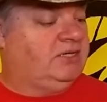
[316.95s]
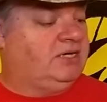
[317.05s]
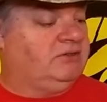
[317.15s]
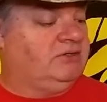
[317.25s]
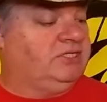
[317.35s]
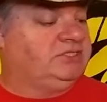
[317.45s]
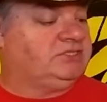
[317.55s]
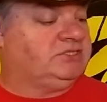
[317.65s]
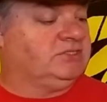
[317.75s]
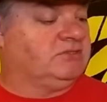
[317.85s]
I don't know that
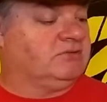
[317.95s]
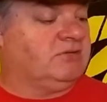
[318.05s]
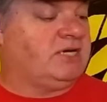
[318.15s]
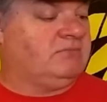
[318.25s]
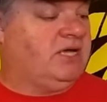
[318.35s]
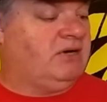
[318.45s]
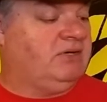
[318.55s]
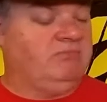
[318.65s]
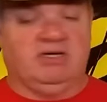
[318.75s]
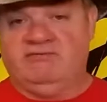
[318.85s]
it's the correct
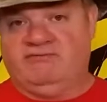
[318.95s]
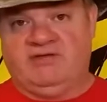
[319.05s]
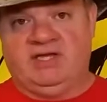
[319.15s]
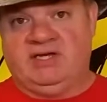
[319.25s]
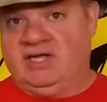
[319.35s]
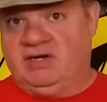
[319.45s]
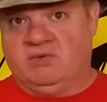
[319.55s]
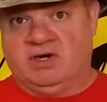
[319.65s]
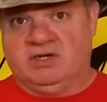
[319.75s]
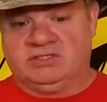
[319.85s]
battery, but it fit and
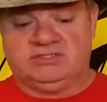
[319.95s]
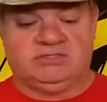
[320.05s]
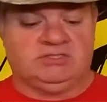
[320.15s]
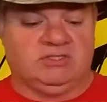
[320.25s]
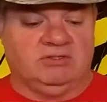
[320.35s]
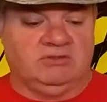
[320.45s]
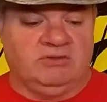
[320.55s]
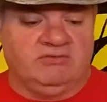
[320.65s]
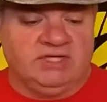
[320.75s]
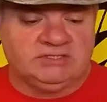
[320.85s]
it works, so
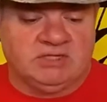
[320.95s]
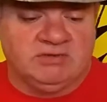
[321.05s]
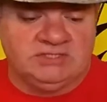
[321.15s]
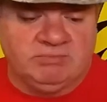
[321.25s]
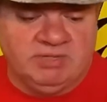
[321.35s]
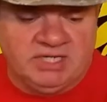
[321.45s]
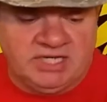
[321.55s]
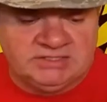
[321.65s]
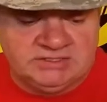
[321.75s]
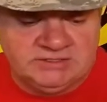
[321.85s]
that's always a
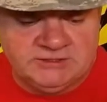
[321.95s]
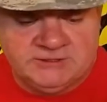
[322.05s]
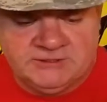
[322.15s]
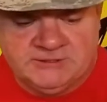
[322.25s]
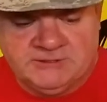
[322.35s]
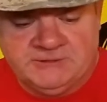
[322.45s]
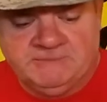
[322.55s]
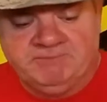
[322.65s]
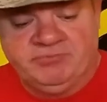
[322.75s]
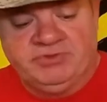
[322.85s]
plus.
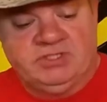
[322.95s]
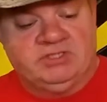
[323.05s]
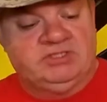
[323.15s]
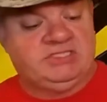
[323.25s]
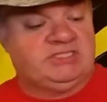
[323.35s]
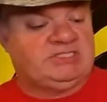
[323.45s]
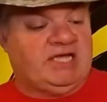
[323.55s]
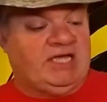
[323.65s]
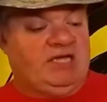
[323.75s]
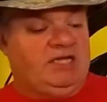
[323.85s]
This is
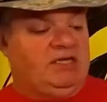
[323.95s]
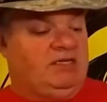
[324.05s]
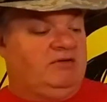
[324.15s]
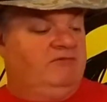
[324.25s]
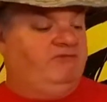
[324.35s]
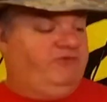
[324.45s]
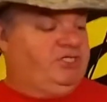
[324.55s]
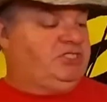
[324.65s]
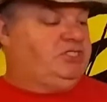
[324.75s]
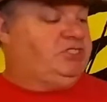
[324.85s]
a
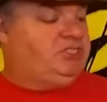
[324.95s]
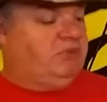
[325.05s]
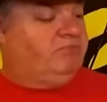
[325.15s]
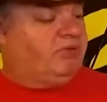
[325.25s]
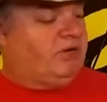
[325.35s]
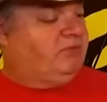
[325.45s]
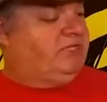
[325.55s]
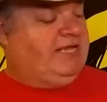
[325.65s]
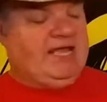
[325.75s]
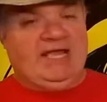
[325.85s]
vintage,
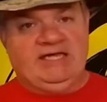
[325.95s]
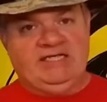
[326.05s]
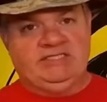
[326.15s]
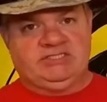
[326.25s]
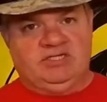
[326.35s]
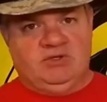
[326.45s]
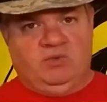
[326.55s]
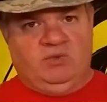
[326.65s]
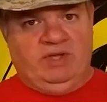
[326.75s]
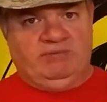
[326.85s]
probably 80s
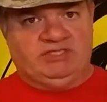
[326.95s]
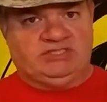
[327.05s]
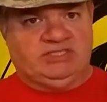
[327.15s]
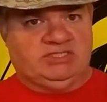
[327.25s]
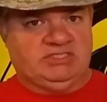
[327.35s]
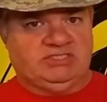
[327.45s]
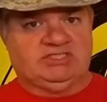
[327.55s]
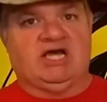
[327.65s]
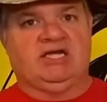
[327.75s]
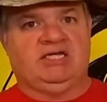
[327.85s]
women's
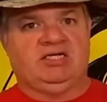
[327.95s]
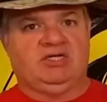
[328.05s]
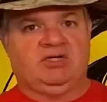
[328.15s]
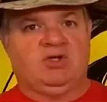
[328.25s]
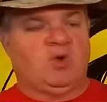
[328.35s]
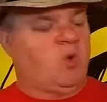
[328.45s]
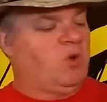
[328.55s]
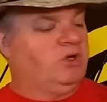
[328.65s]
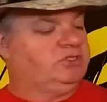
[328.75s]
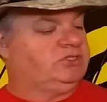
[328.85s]
Sonic
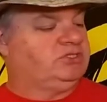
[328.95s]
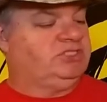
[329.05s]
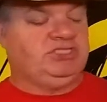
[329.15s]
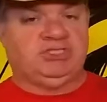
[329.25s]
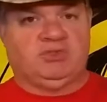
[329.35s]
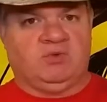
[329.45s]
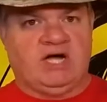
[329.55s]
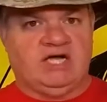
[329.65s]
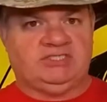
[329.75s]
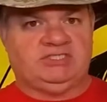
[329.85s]
quartz digital
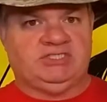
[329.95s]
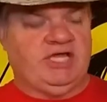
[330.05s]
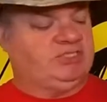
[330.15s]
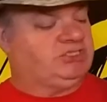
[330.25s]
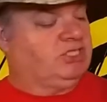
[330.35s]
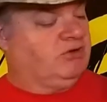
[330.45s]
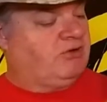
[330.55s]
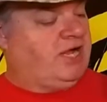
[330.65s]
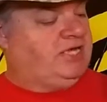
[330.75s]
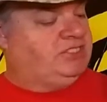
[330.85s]
watch. It's the
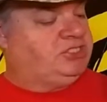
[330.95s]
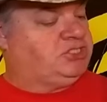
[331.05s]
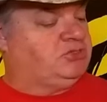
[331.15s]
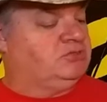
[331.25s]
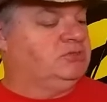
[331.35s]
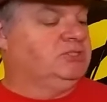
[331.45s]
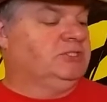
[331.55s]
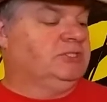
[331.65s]
gray digital.